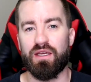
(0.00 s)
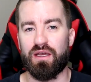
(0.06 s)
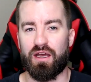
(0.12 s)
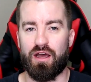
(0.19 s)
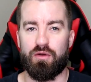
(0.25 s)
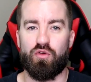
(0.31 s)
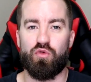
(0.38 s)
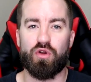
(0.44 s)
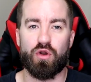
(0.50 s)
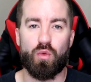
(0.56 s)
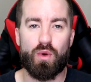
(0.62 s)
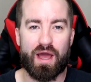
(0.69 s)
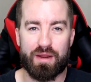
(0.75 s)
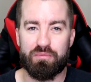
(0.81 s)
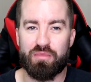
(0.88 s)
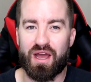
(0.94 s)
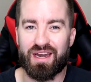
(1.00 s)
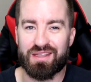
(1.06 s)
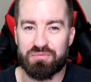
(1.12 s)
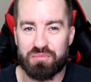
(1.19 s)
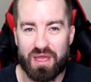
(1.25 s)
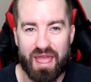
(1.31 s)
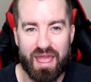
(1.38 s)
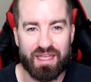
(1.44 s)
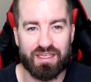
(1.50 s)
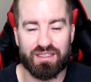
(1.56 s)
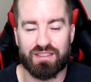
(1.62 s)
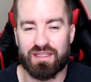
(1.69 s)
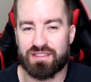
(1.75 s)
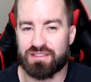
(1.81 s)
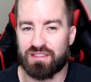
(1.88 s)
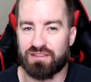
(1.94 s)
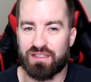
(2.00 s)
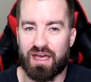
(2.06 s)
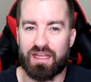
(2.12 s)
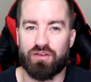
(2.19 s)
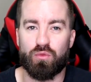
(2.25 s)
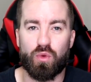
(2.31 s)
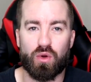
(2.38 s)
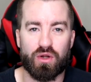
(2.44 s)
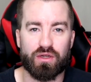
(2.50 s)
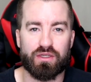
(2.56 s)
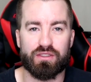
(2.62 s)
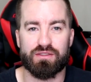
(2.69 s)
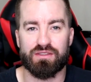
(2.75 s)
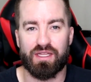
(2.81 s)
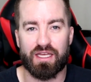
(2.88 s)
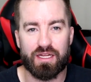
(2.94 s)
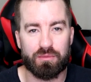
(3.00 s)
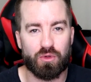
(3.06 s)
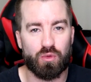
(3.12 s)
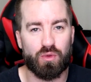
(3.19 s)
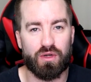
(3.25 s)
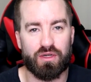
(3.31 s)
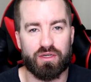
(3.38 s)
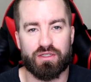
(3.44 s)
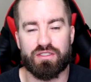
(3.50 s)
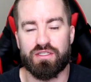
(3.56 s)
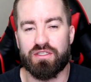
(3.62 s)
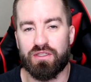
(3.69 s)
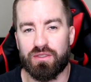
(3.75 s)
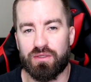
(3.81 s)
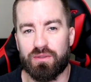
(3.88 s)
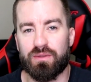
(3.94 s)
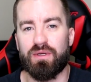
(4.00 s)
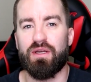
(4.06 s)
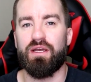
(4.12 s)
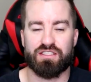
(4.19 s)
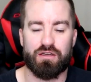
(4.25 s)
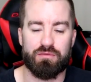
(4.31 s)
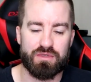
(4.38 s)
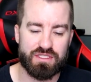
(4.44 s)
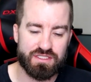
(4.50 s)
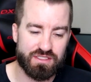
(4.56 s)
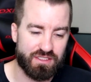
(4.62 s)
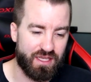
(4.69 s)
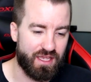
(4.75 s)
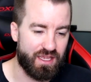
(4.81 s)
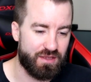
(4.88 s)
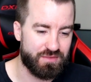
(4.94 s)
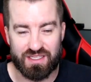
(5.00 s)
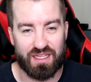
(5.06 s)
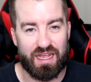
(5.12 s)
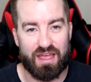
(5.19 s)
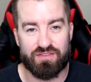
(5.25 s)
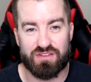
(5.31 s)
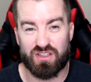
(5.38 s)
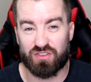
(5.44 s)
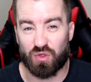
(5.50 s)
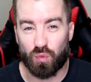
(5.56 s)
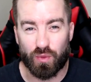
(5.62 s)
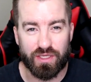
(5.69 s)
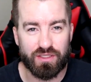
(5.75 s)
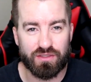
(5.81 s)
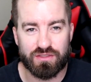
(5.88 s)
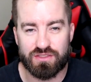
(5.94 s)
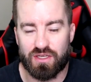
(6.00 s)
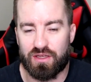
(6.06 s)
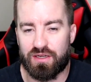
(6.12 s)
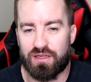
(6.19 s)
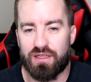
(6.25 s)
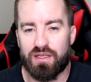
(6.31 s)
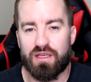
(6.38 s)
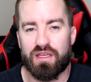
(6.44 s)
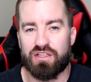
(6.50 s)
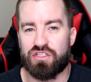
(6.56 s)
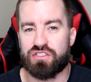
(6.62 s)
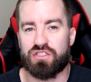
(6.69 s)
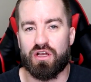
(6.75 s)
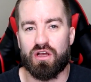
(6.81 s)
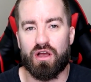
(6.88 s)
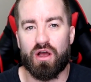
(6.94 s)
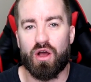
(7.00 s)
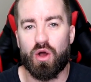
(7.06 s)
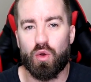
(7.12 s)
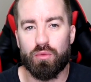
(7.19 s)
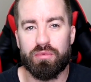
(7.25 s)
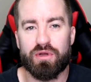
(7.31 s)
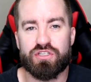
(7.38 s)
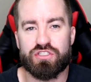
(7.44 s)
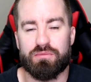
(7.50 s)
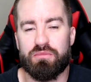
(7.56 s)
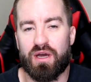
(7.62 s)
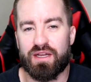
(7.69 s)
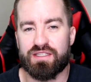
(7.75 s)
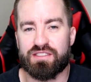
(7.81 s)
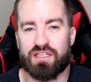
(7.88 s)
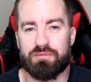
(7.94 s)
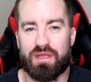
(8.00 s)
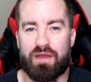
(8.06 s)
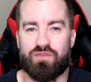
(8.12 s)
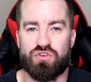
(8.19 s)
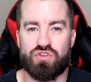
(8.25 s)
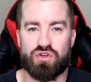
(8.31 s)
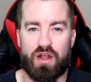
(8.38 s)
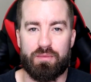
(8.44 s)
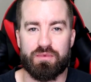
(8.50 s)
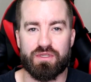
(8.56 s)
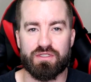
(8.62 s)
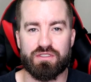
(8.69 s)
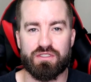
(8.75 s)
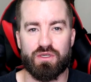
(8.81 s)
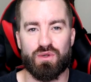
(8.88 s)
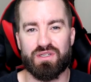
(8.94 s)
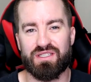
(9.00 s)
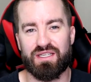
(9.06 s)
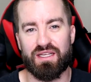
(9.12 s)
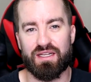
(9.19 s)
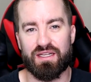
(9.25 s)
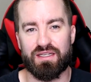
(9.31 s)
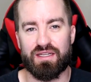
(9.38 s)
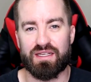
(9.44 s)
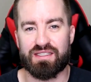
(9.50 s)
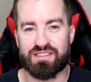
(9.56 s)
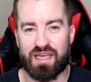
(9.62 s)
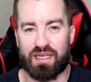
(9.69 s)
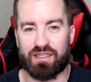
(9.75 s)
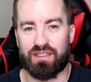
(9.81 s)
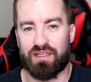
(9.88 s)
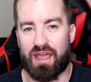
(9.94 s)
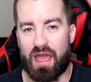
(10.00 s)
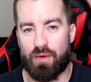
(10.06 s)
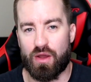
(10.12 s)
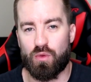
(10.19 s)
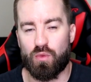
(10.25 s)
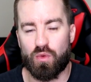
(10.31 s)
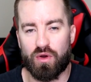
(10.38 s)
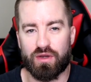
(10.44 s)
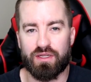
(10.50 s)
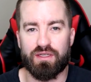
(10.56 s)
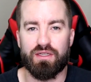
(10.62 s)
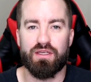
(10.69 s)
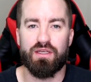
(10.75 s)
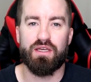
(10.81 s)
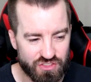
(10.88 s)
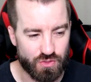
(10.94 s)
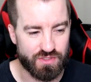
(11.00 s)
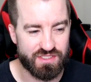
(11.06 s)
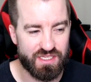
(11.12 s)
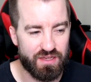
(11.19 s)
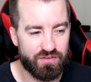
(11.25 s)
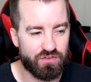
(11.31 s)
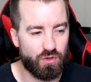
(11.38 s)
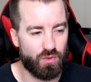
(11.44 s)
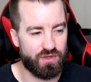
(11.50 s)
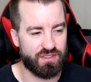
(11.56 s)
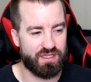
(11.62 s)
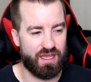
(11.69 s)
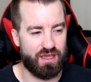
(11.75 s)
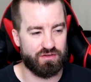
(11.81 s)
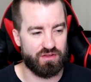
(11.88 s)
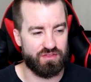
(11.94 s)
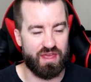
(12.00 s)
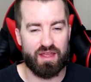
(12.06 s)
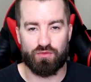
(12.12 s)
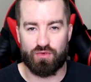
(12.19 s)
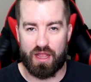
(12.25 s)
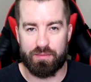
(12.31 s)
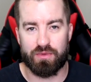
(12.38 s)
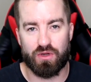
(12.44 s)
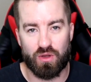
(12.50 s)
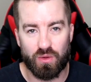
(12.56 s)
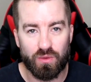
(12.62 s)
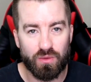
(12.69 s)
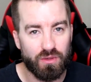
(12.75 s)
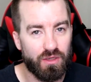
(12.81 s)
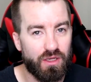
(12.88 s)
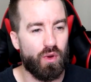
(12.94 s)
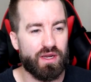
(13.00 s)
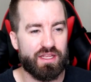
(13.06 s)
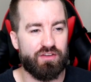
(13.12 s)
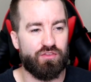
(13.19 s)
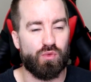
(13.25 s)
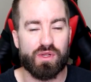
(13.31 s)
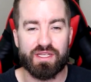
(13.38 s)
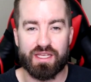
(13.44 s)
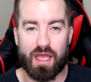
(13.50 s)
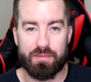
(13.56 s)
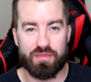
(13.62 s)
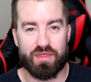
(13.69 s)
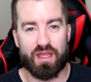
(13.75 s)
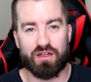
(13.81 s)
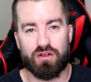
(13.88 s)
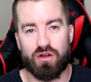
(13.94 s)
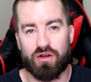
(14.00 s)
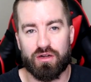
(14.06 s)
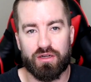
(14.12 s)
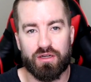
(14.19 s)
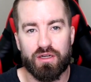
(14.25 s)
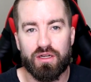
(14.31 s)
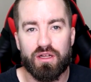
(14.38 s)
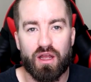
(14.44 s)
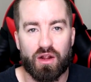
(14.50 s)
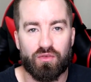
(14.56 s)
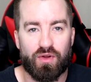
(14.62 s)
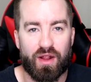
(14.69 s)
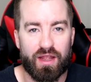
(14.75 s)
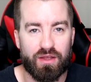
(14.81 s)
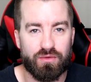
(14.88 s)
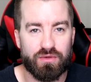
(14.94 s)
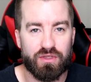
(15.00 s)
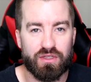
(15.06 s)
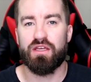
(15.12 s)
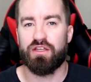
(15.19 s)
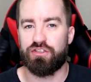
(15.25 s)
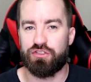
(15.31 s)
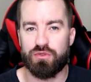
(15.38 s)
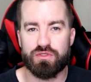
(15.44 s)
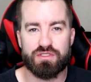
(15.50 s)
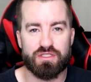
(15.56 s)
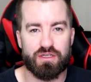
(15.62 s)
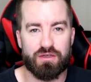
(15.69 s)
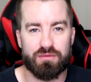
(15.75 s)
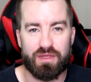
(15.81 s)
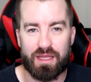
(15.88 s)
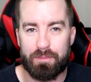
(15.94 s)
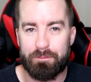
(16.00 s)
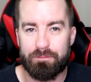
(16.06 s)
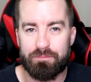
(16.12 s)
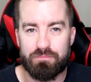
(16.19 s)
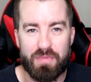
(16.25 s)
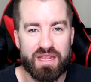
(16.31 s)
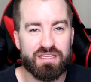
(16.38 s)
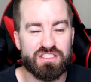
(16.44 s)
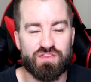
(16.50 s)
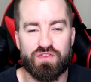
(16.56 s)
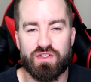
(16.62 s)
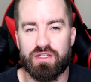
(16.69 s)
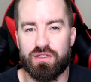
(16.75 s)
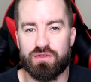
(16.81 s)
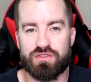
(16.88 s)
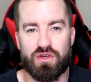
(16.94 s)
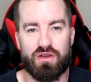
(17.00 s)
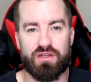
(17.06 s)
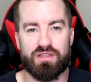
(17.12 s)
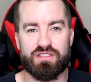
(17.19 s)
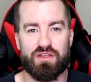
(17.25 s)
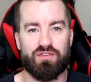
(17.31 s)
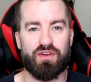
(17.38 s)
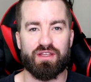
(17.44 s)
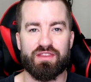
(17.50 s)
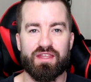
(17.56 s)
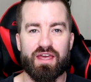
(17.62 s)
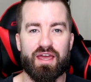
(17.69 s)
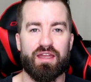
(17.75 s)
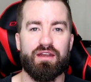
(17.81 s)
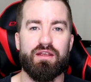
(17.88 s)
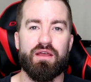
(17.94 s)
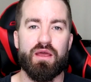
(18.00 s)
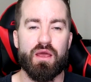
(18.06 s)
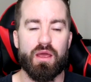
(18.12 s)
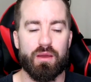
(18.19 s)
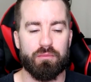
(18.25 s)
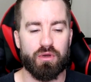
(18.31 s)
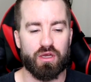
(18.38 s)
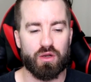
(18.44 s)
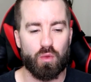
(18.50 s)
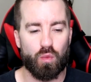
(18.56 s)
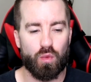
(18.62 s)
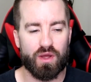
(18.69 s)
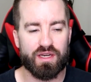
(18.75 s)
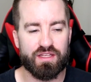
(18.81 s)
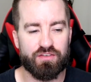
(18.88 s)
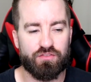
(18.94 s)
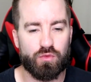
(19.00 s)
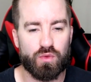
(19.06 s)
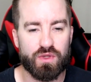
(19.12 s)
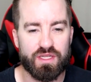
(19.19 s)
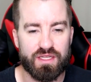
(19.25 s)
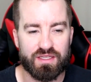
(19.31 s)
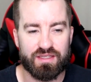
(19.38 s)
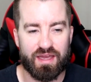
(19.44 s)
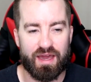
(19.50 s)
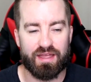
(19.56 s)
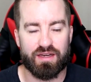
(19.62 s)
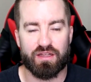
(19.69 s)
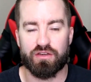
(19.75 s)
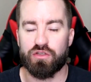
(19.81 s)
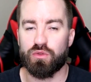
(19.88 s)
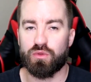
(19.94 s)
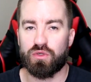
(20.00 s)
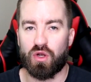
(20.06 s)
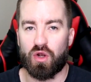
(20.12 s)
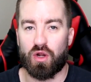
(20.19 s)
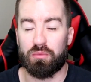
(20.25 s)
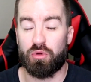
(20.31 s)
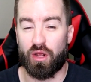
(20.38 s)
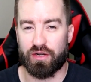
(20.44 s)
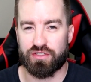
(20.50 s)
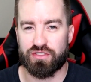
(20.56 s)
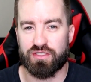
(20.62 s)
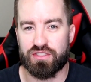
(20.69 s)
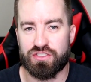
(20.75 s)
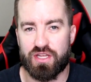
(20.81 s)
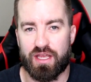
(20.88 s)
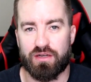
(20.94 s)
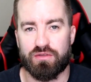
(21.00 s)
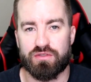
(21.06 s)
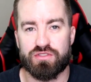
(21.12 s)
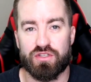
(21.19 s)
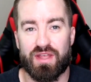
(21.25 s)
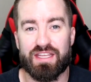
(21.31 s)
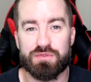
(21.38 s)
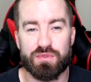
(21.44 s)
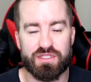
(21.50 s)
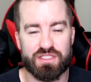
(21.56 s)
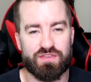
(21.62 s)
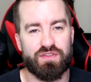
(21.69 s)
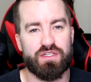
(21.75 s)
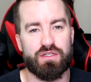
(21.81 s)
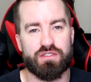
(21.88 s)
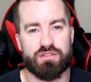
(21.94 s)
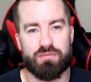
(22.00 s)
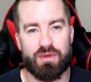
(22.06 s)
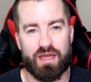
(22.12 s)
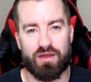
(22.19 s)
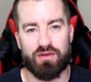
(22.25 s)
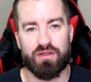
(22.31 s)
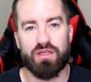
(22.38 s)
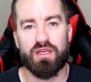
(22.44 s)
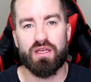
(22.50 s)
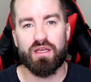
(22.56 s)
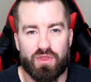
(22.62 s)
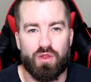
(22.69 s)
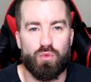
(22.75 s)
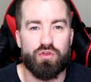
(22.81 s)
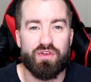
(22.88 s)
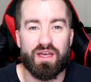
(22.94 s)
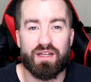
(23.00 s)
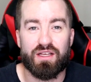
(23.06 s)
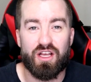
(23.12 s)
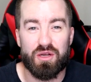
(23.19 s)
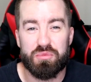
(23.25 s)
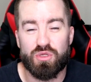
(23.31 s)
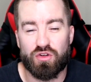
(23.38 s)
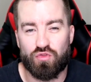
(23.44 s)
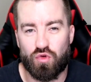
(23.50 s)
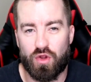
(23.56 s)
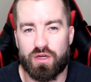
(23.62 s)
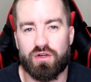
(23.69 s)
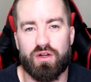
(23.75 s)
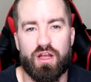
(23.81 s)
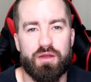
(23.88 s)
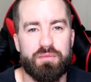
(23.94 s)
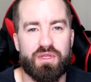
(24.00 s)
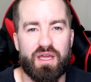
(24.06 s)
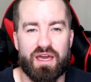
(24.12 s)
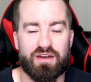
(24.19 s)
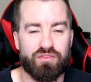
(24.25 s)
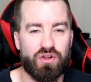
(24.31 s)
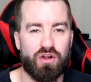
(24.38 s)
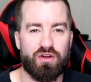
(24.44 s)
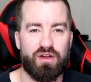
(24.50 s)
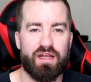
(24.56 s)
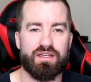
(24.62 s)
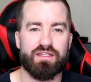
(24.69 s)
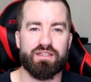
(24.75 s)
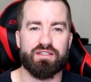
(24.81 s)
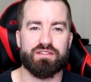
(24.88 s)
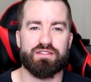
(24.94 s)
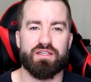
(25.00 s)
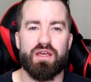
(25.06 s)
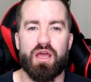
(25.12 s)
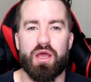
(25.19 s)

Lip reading: I want to wide body bag it, that's a lot of work, labor work to do. It's going to be slammed, it's got to have different wheels on it. Just a whole bunch of money is going to have to drop into it to get it exactly how I want it. So instead of going down that rabbit hole, what if we kept that car around, do some like maintenance videos on it, stuff like that. But what if we got a new car, brought it to the channel? So that's what this video is about. We've got a couple of runner-up kind of car ideas,